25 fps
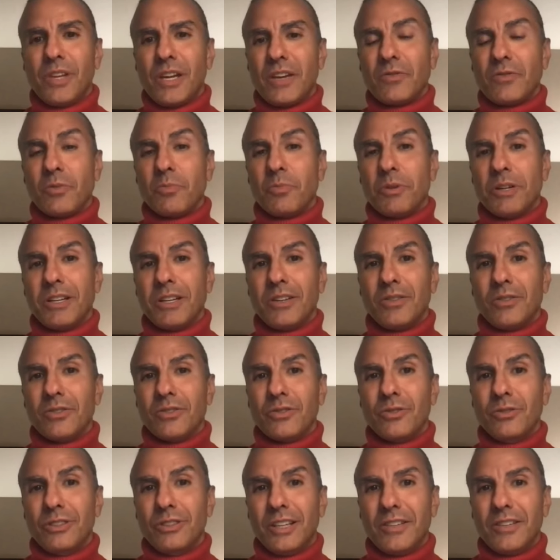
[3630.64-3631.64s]
everybody
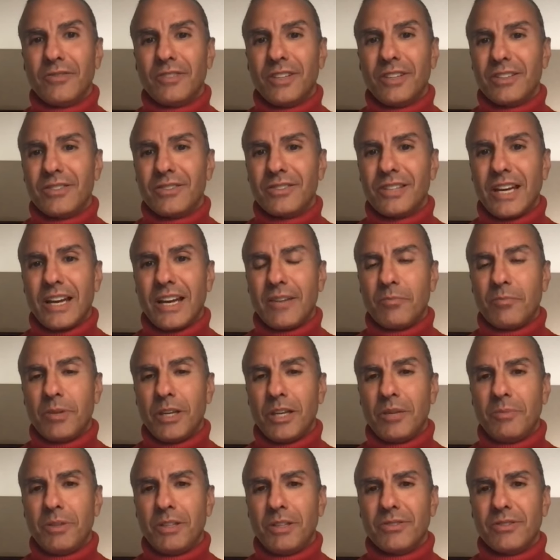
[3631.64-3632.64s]
else who lived gets to have
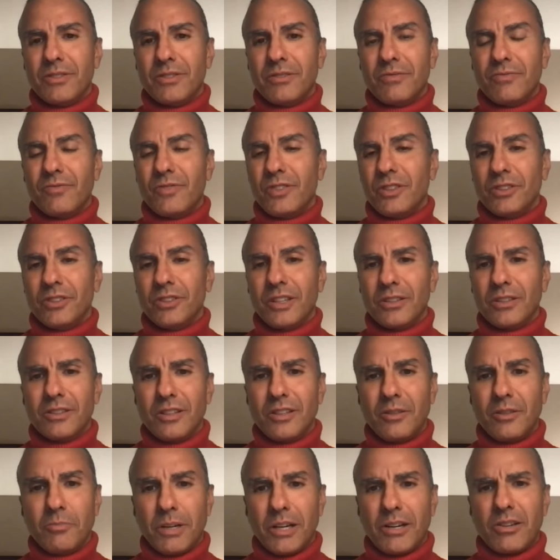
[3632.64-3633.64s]
babies and feel
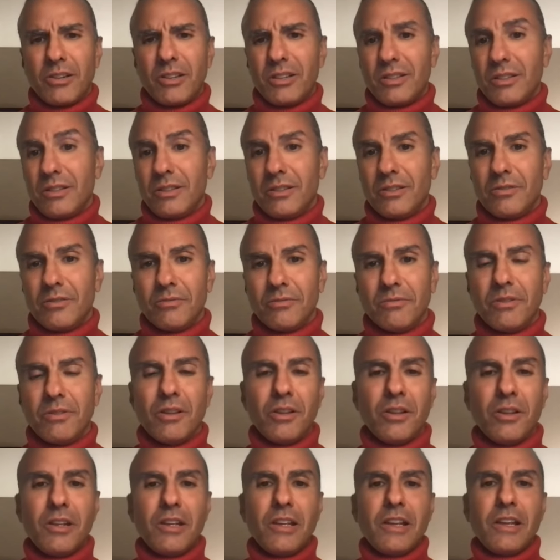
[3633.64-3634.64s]
guilty about it. You know,
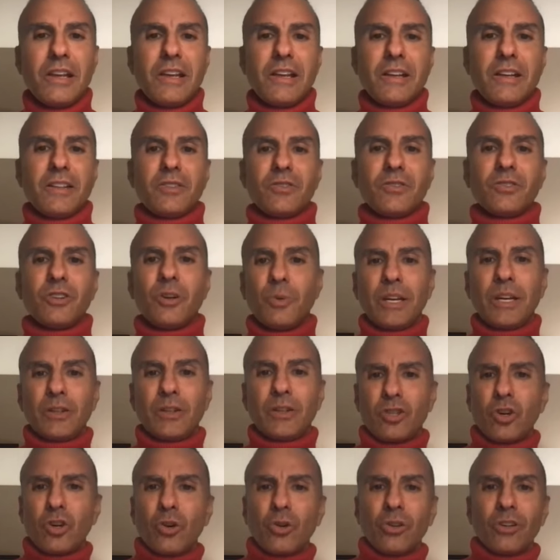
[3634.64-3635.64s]
there's no way
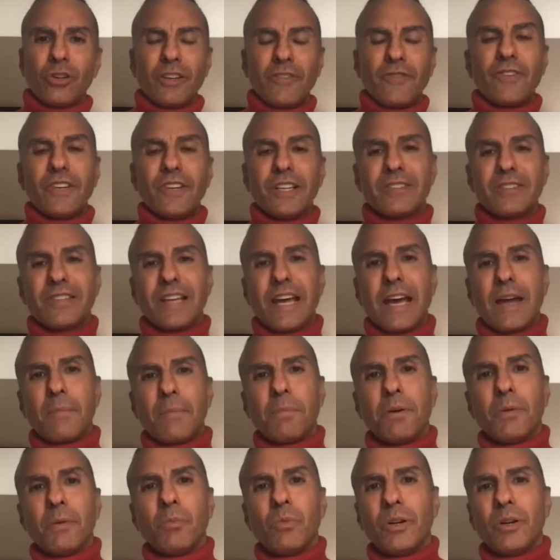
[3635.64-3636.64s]
to totally fix
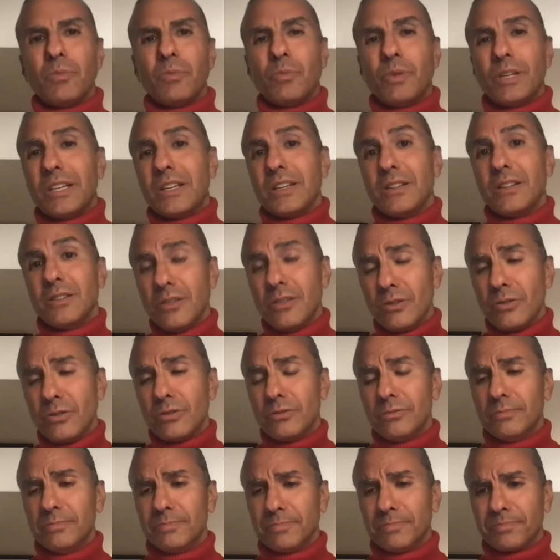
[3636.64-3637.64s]
that. But what we can
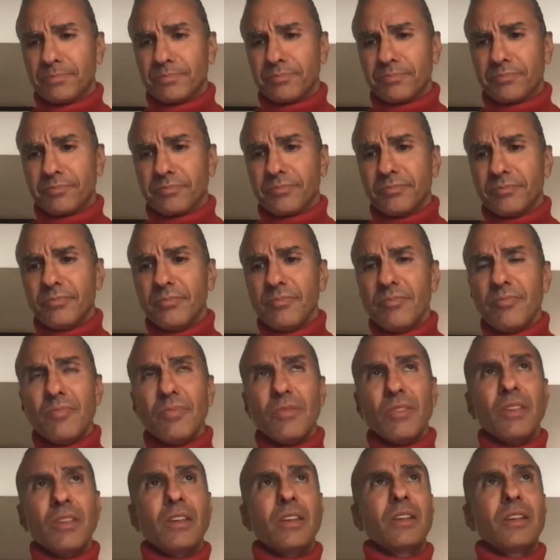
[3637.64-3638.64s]
do
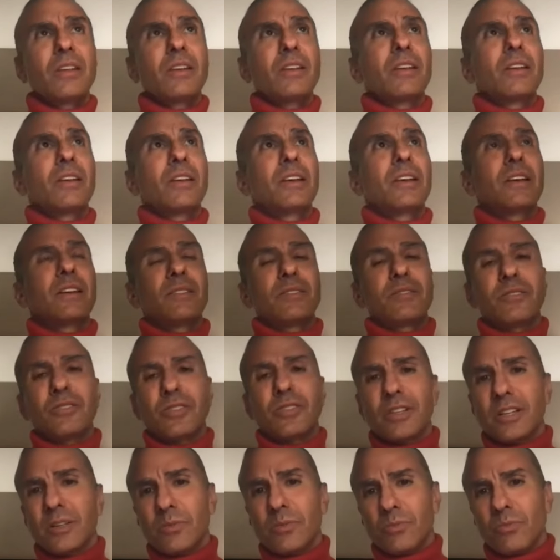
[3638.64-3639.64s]
is
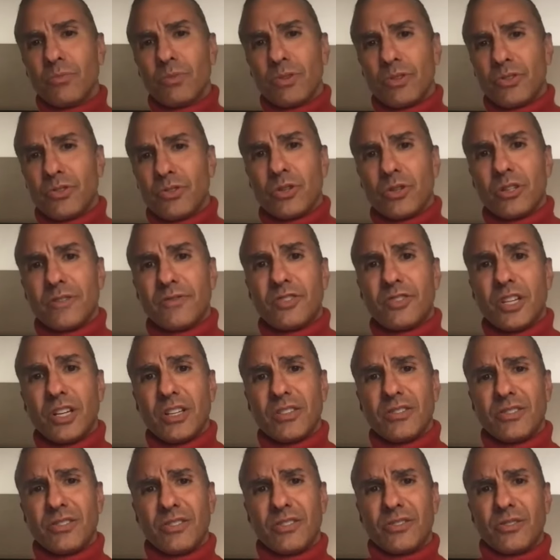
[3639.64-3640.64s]
look at restorative
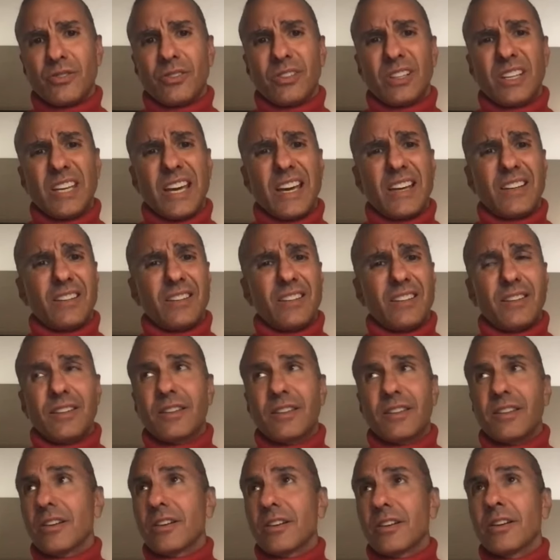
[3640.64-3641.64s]
justice. So in
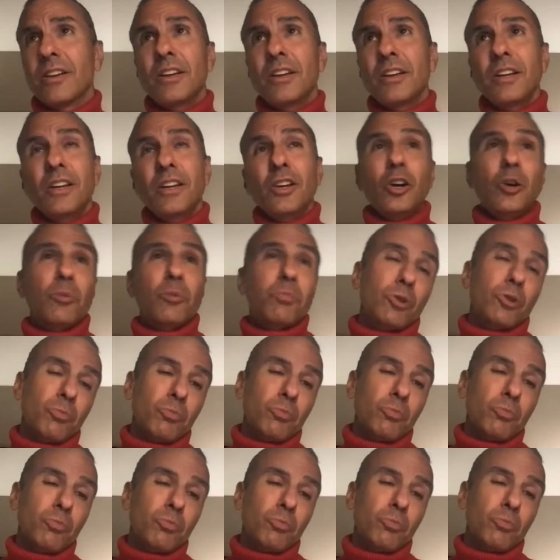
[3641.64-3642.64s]
Canada, they're
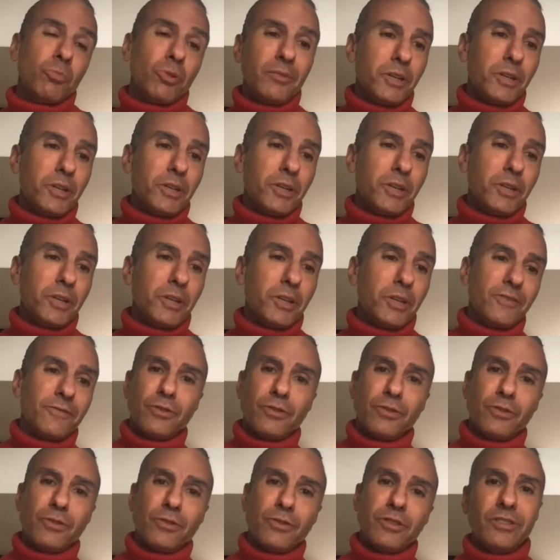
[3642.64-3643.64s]
appropriate appropriating
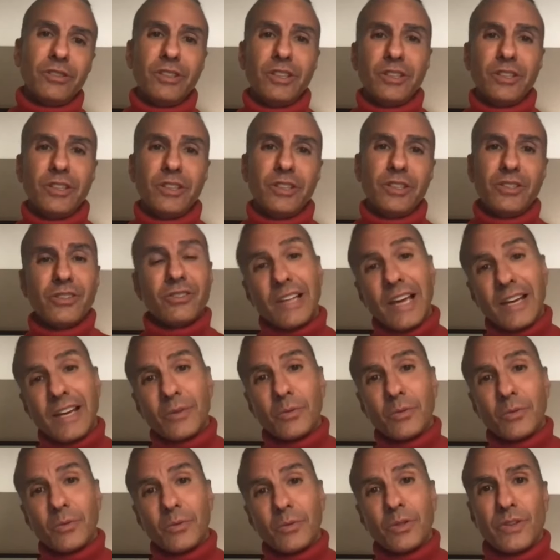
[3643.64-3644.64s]
money for
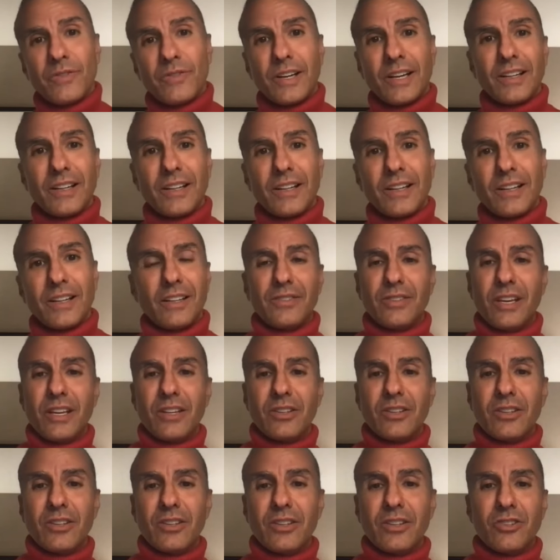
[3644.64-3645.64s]
indigenous language
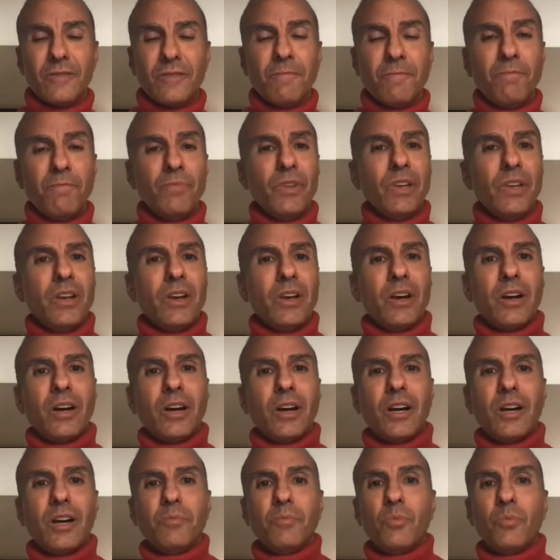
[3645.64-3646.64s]
revitalization.
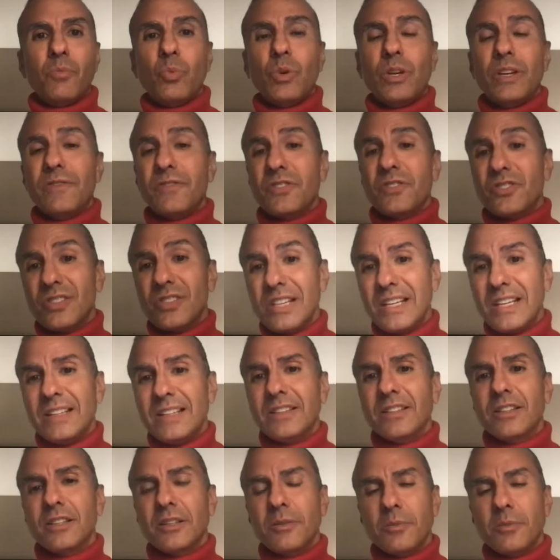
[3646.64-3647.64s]
Um, we
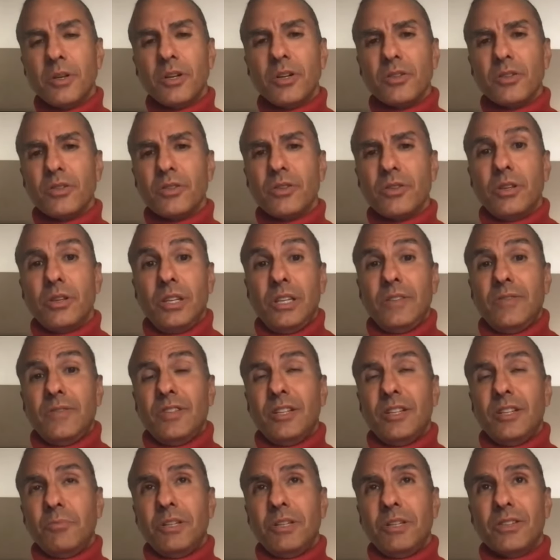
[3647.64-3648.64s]
have seen the
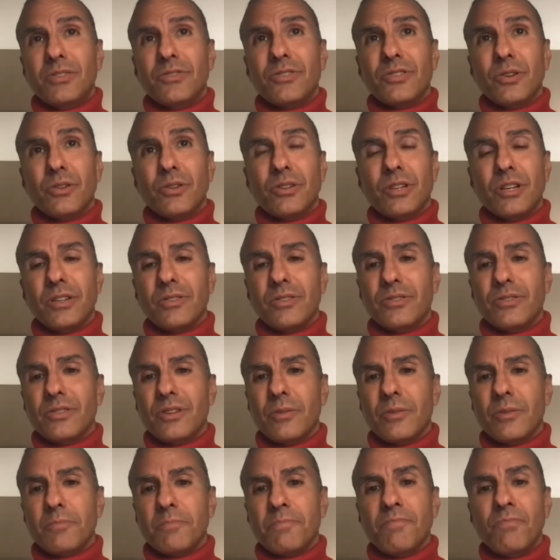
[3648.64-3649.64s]
even in Minnesota
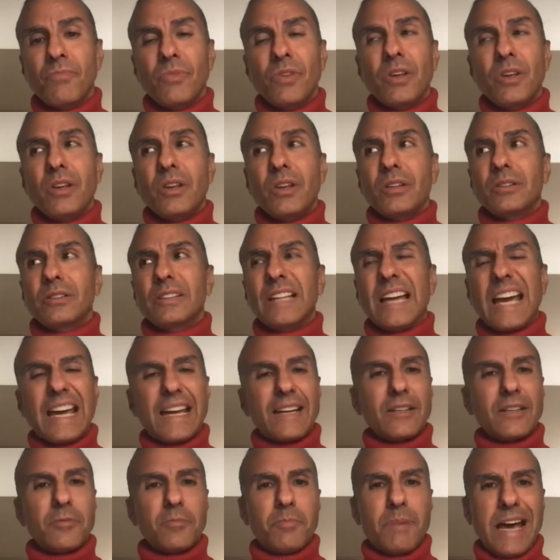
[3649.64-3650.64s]
some
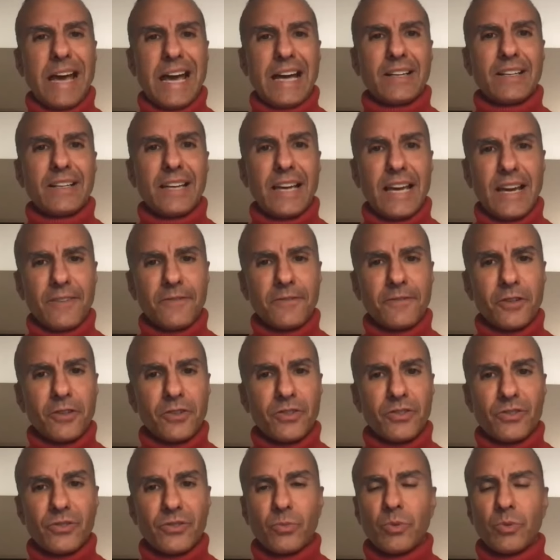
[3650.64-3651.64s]
land back
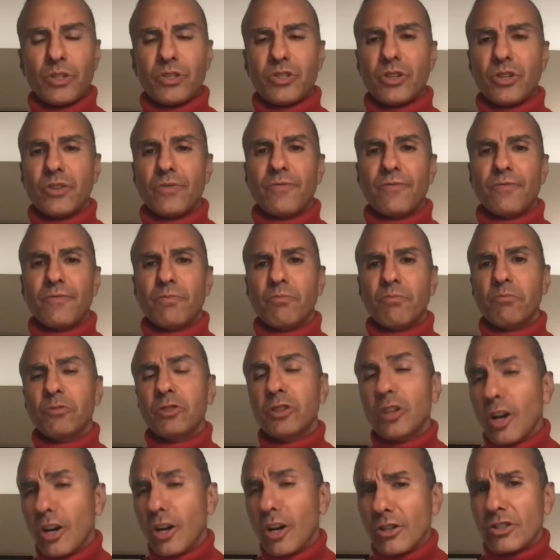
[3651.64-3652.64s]
efforts, which are
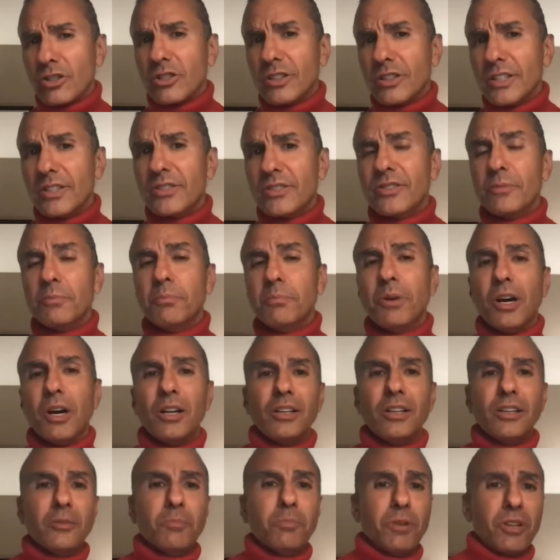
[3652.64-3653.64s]
largely
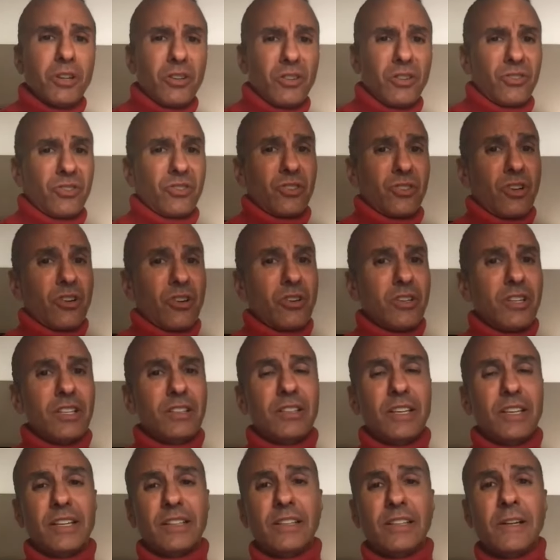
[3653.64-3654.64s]
symbolic but are
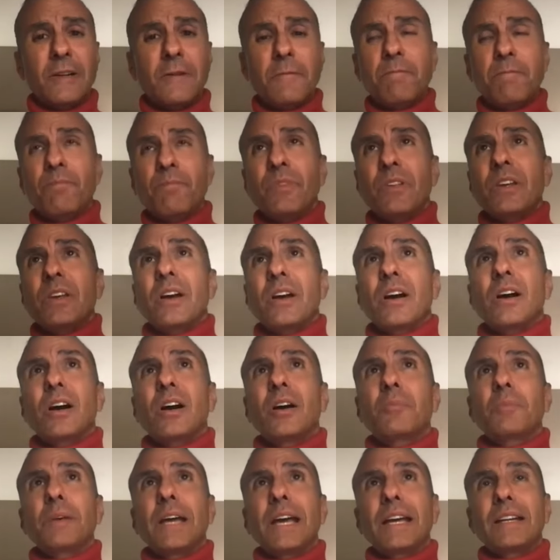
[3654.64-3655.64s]
starting. Like
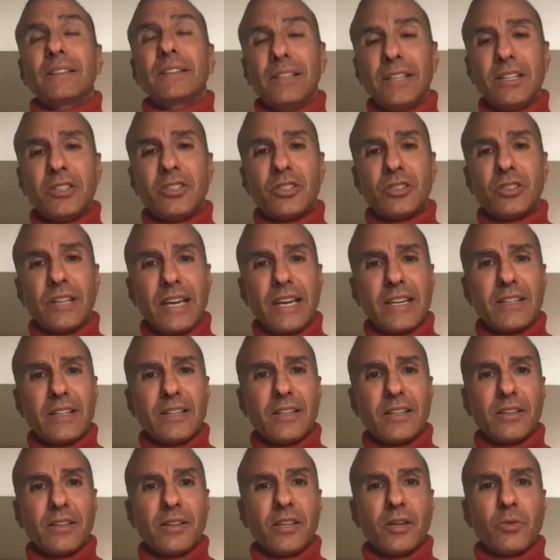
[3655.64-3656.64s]
um, at Leech
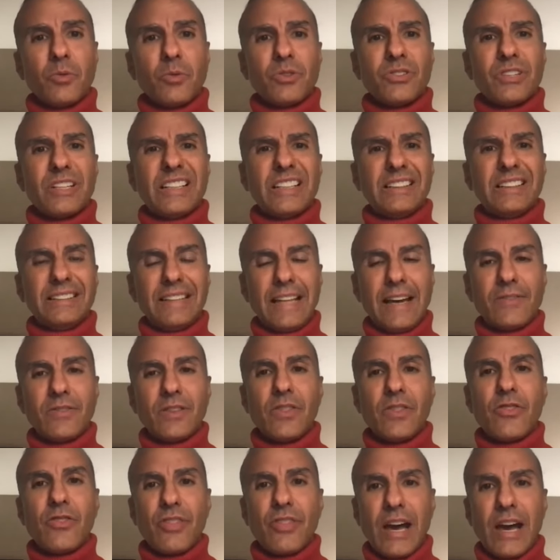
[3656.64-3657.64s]
Lake, there was an
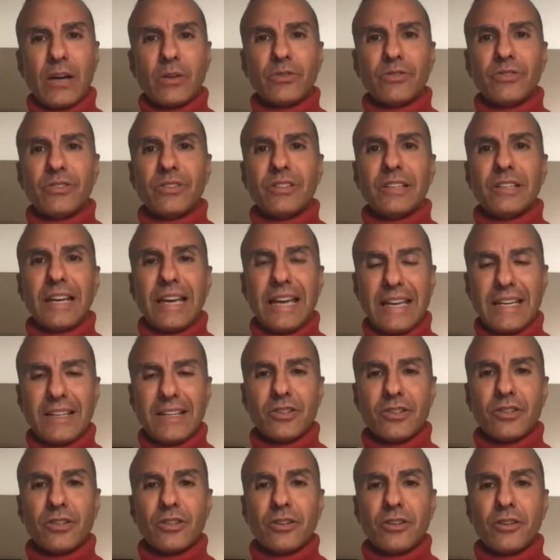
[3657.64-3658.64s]
11,000
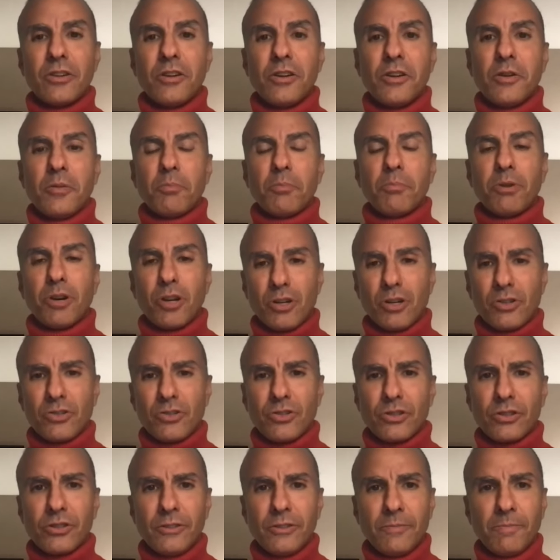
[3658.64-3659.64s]
acre
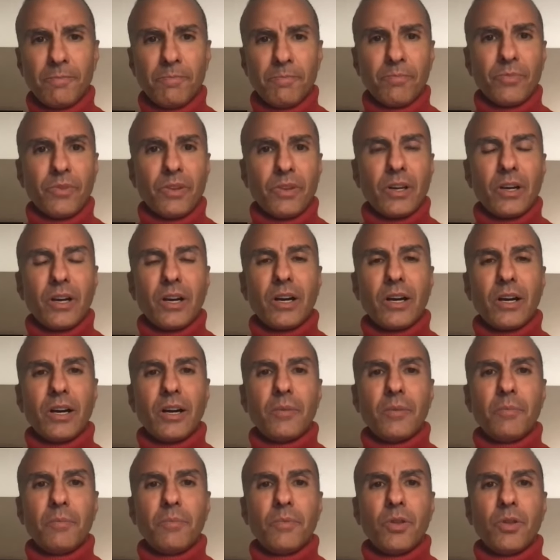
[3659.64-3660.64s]
parcel.
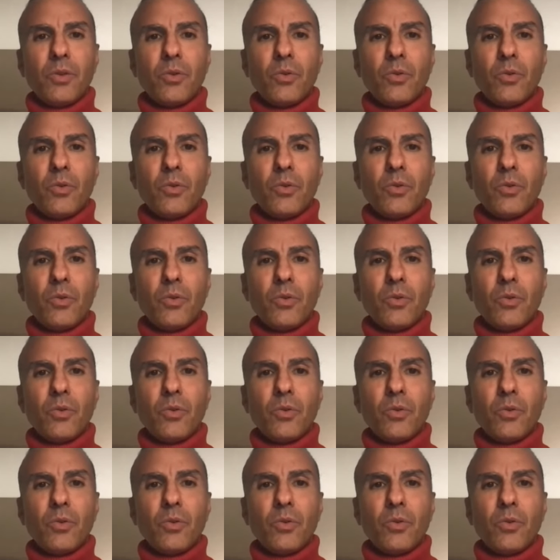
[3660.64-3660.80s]
Um,